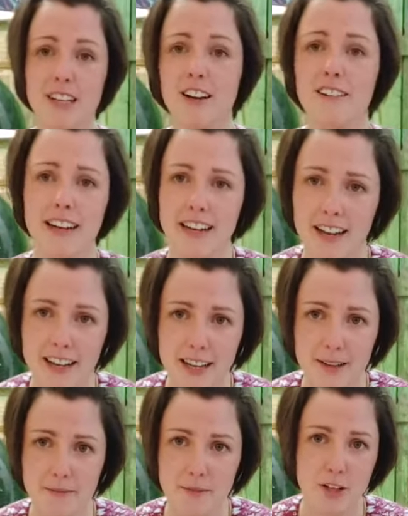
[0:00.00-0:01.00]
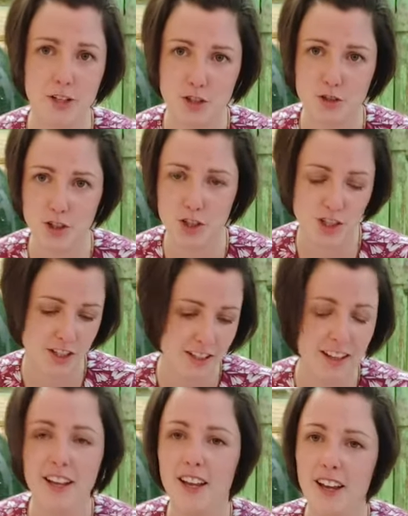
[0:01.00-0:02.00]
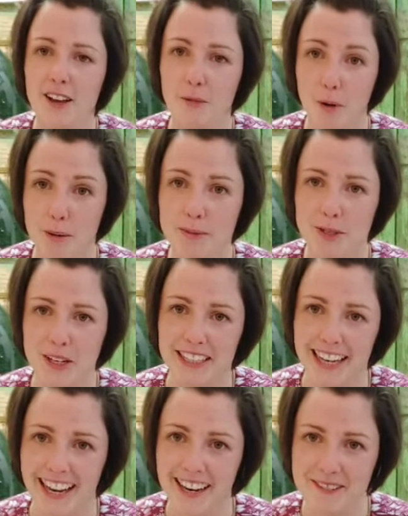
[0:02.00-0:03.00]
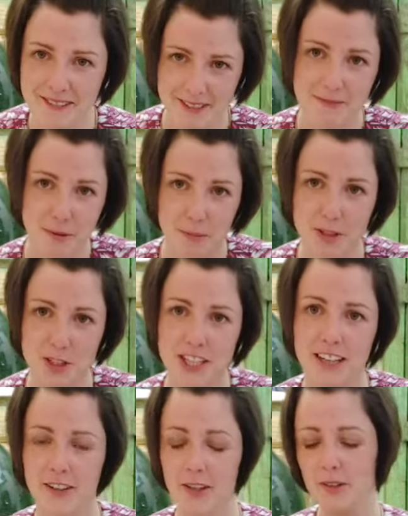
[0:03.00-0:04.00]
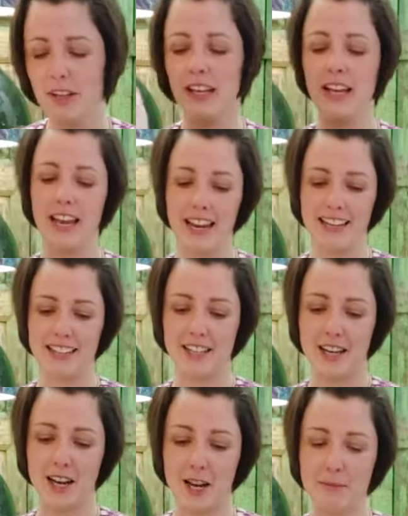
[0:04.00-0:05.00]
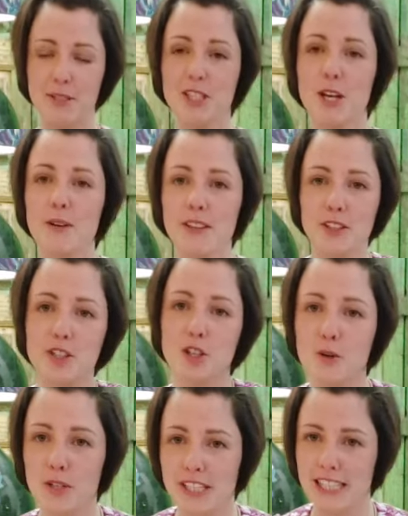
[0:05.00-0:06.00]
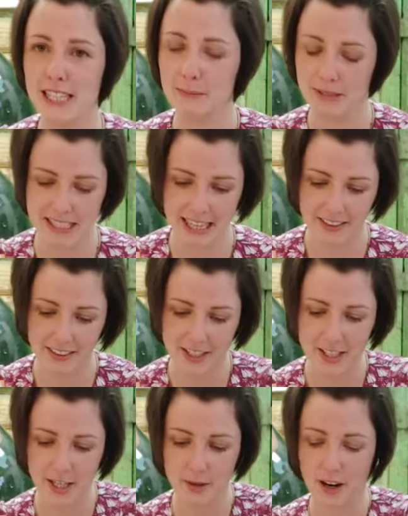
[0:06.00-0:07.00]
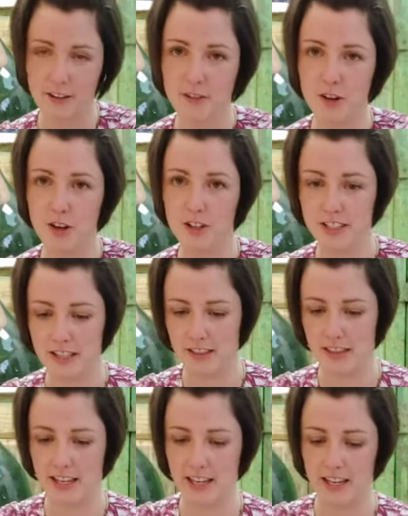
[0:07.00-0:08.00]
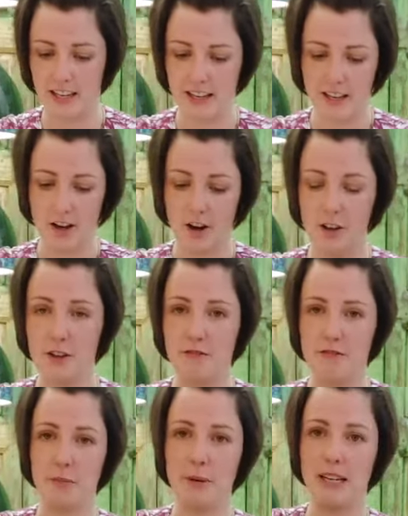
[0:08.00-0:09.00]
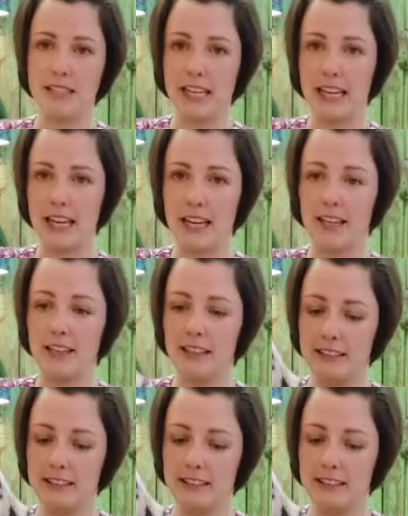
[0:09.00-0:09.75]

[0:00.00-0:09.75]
All right, construction. What I'm doing now, probably should tell you, is I'm sewing the shoulder seams together. So I've got the other front piece here,